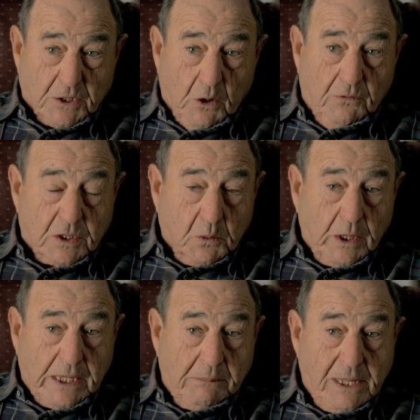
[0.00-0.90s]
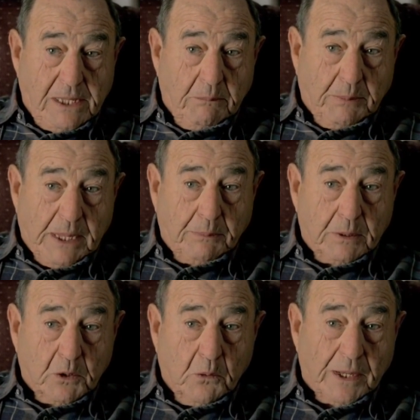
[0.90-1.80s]
over 20 million people
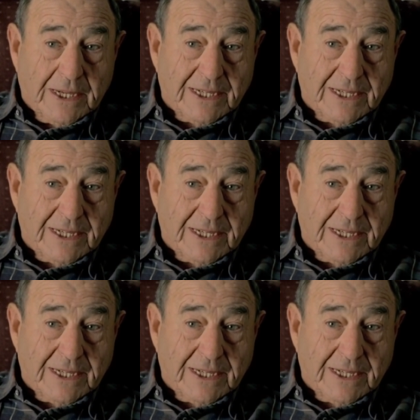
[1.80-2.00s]
doing it